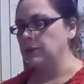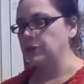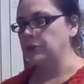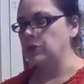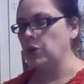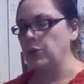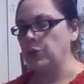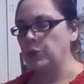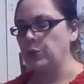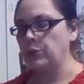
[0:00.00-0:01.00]

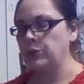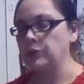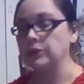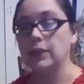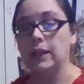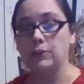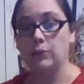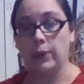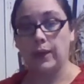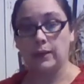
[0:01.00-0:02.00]
so there's a lot
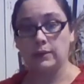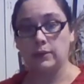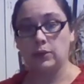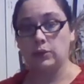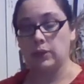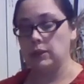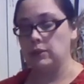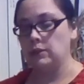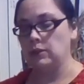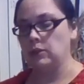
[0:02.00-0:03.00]
of ways you
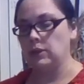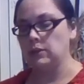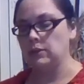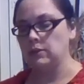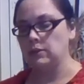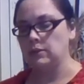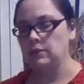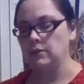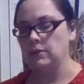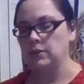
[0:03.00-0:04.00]
can
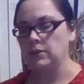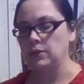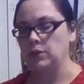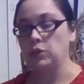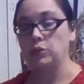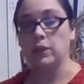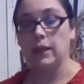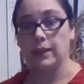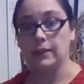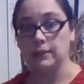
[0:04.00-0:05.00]

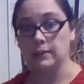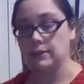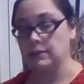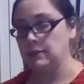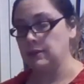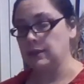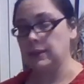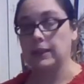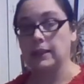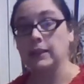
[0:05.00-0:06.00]
utilize
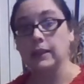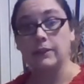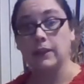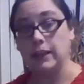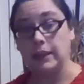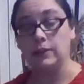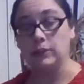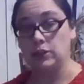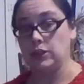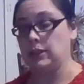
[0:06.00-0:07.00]
the living
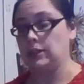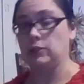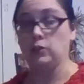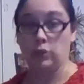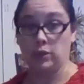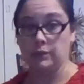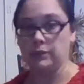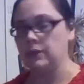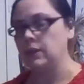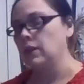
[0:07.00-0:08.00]
energy sort
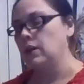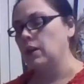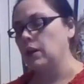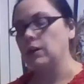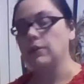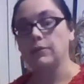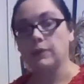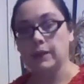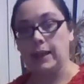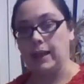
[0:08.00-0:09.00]
of
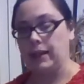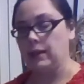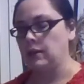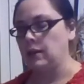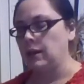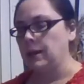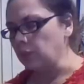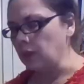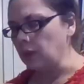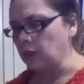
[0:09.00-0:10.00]
an egg.
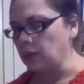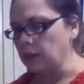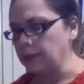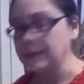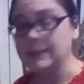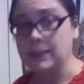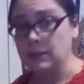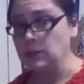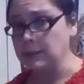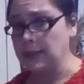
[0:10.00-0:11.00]
It's a
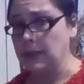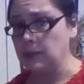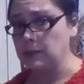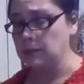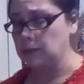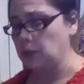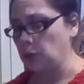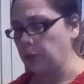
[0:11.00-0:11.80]
single cell, so